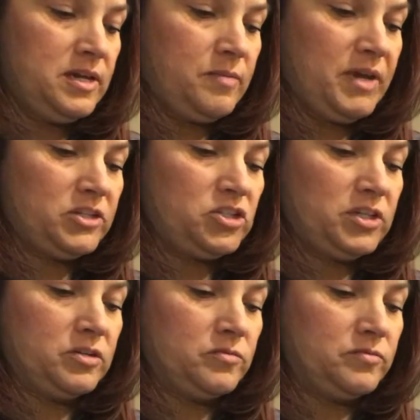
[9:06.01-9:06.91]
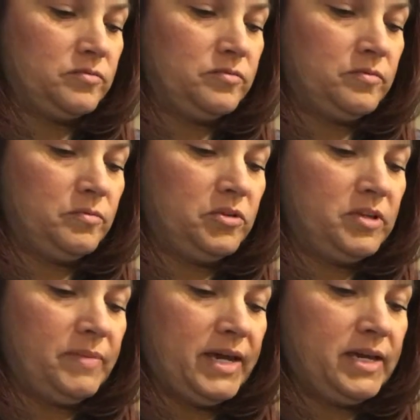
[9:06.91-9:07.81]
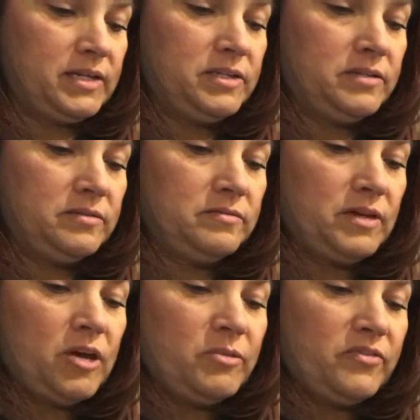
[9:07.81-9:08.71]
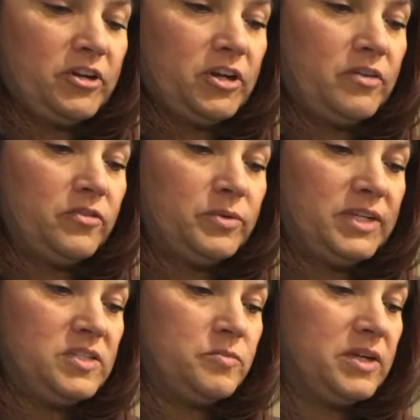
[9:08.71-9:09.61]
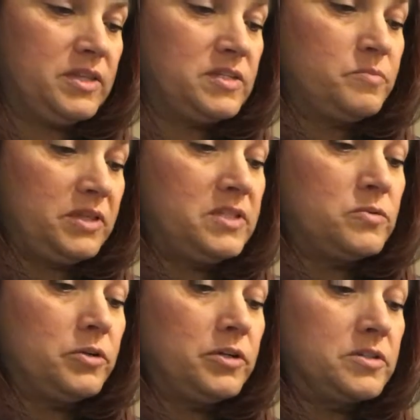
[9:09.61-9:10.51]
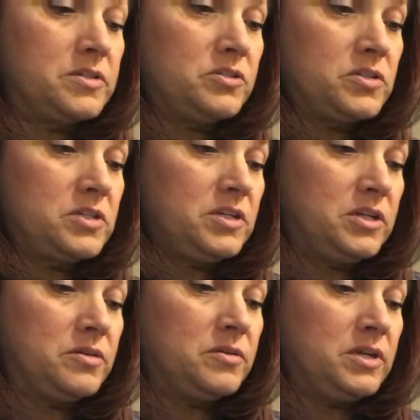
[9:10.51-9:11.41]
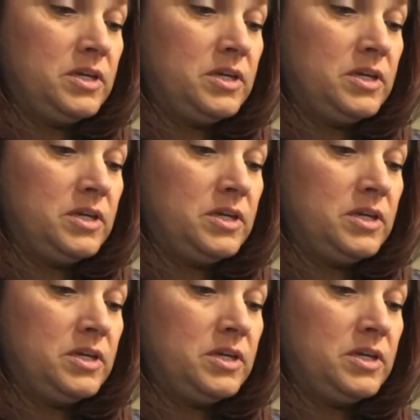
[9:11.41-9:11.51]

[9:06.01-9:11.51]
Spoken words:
I'm actually going to pull it back. I'll be very careful when I spray this, but this works, just so you know.